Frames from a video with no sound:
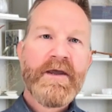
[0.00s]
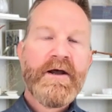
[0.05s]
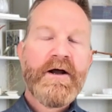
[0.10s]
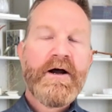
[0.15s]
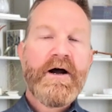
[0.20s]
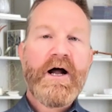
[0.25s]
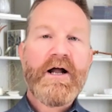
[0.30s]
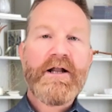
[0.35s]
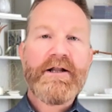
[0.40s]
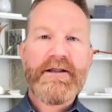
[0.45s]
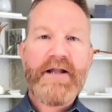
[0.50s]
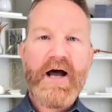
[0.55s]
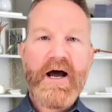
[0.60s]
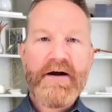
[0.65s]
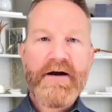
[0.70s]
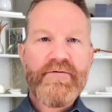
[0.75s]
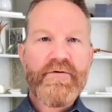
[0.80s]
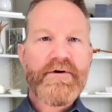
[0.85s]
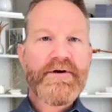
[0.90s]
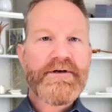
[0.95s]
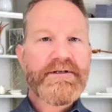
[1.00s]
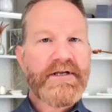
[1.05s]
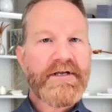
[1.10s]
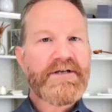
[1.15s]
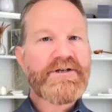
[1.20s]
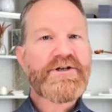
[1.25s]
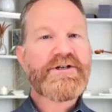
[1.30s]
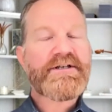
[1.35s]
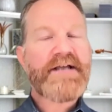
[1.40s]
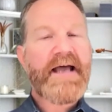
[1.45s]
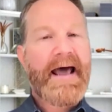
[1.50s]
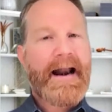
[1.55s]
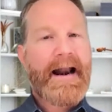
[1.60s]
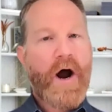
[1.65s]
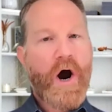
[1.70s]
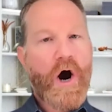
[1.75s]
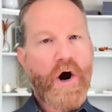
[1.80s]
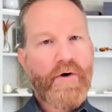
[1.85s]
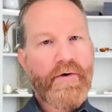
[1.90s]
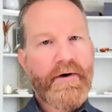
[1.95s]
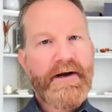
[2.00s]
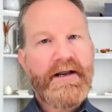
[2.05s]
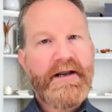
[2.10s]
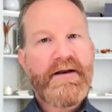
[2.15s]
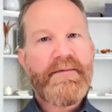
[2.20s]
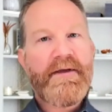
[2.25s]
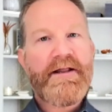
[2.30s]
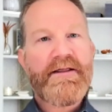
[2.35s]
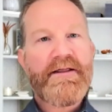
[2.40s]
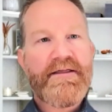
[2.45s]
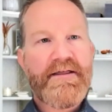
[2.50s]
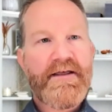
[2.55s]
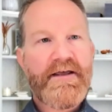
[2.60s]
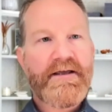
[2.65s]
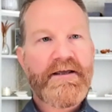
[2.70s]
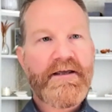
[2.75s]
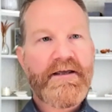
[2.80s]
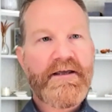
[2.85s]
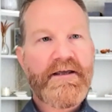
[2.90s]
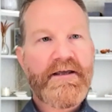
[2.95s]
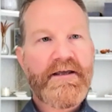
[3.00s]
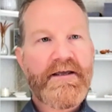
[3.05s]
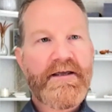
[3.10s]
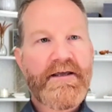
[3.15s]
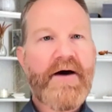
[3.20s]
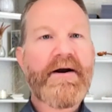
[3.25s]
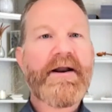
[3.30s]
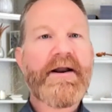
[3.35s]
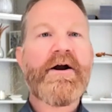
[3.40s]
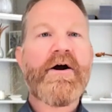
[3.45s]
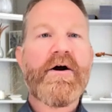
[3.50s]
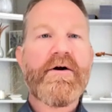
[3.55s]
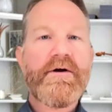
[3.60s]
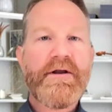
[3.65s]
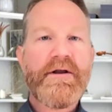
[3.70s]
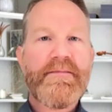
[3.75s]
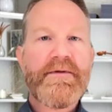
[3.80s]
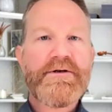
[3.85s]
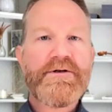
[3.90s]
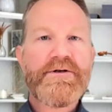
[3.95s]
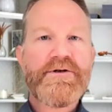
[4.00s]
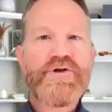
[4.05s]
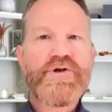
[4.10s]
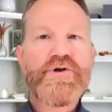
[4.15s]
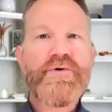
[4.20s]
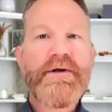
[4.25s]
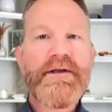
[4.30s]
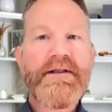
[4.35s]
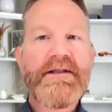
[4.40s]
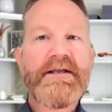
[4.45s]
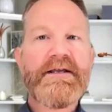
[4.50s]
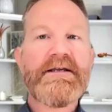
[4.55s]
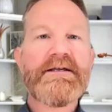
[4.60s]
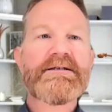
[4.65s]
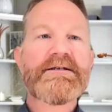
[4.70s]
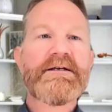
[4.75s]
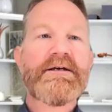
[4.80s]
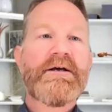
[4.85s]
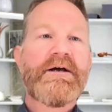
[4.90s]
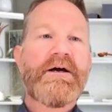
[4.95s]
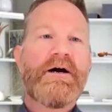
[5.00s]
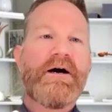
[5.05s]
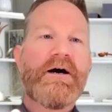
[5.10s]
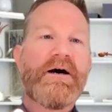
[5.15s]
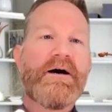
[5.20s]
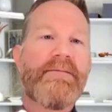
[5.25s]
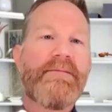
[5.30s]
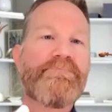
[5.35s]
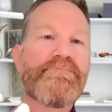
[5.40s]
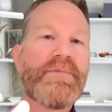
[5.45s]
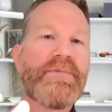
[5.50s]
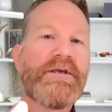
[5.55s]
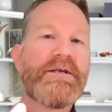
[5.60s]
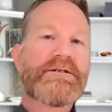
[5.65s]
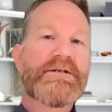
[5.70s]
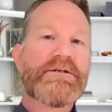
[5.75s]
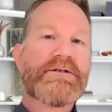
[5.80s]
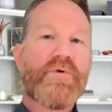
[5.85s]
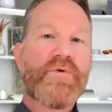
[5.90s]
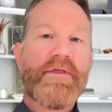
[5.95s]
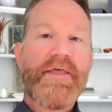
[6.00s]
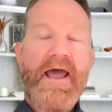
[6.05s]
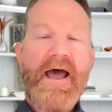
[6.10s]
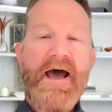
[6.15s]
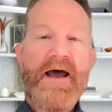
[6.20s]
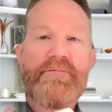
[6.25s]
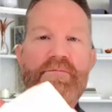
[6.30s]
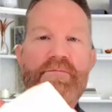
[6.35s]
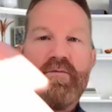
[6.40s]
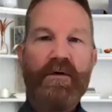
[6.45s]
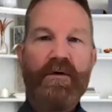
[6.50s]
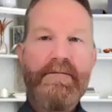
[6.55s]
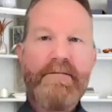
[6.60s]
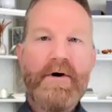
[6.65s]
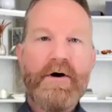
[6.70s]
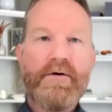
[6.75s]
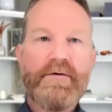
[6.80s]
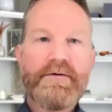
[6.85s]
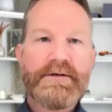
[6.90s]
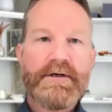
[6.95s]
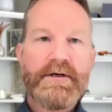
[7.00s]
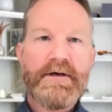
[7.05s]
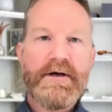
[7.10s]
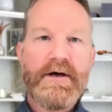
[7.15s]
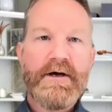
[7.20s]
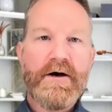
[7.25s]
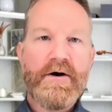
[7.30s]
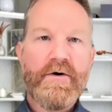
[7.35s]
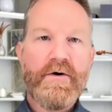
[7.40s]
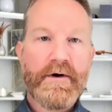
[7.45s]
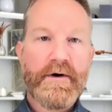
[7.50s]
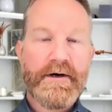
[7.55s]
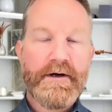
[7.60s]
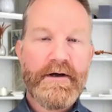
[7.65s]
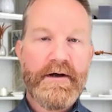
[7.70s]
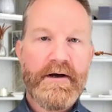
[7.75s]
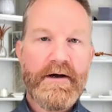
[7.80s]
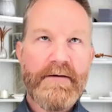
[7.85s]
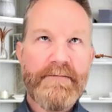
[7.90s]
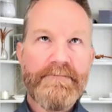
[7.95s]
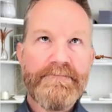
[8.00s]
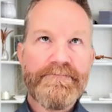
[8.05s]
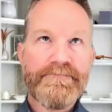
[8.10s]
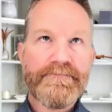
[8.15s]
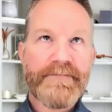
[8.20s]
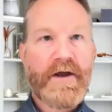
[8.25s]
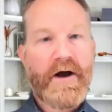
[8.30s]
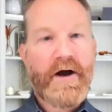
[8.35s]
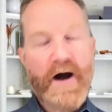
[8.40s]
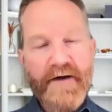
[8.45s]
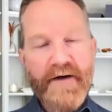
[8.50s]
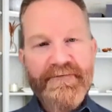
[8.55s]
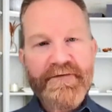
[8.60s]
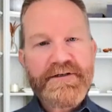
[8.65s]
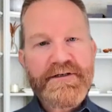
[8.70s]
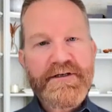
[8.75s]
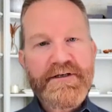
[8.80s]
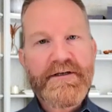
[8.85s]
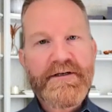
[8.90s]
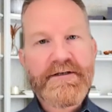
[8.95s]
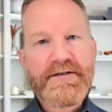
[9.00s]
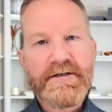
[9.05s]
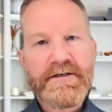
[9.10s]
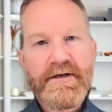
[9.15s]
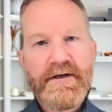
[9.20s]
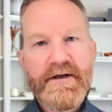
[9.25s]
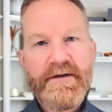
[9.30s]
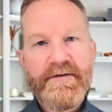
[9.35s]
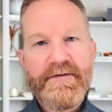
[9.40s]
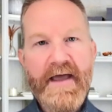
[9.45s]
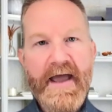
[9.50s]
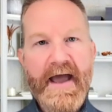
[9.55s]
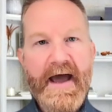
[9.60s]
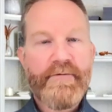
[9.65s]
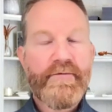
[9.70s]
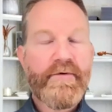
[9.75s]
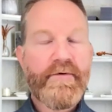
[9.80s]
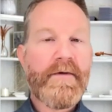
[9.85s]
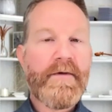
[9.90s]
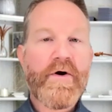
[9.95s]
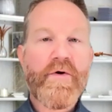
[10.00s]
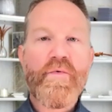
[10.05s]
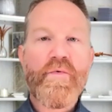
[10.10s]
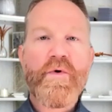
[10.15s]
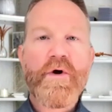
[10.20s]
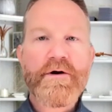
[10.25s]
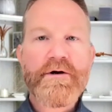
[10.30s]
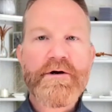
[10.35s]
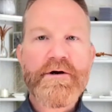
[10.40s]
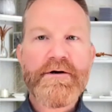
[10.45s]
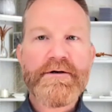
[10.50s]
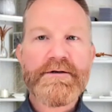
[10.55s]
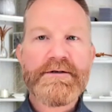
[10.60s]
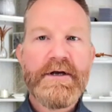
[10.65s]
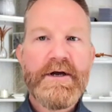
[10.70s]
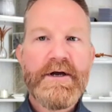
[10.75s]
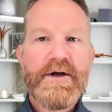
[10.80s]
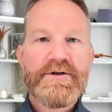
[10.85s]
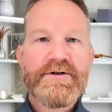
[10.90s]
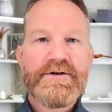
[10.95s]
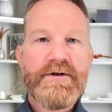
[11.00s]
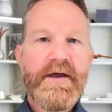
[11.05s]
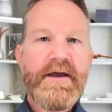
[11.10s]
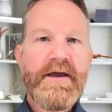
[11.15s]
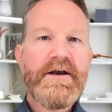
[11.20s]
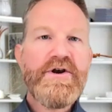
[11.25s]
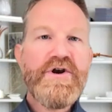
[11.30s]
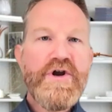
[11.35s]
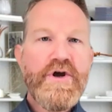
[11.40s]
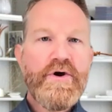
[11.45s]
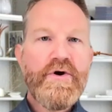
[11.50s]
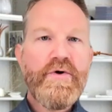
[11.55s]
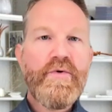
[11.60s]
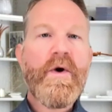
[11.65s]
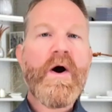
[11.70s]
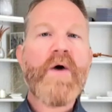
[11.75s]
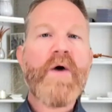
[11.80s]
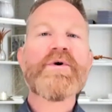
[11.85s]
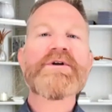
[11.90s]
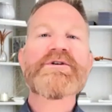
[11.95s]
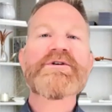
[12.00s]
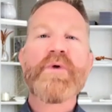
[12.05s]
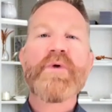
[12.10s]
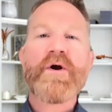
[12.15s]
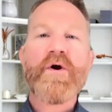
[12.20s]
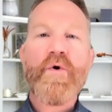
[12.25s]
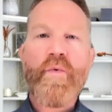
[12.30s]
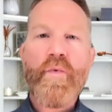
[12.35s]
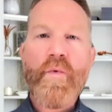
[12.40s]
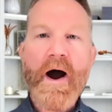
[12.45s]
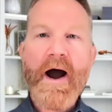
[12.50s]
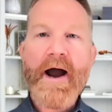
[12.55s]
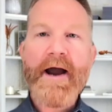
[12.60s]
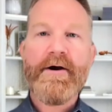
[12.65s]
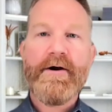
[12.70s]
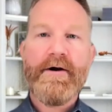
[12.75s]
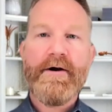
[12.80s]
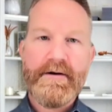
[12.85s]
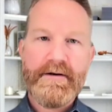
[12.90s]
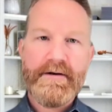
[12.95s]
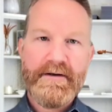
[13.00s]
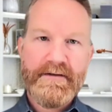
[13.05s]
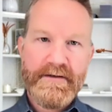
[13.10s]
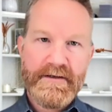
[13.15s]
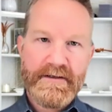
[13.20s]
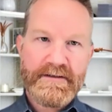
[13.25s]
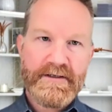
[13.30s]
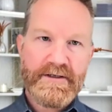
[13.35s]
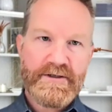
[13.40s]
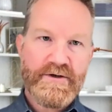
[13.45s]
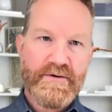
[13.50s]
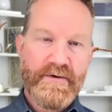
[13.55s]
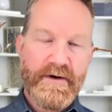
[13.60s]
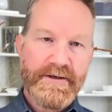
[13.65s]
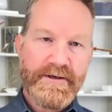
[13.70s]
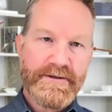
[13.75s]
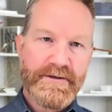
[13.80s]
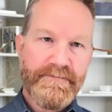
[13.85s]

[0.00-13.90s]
a lot of organizations had already been thinking about and already been doing these pieces where they had remote offices, they had remote workers, so they knew what was required in this situation.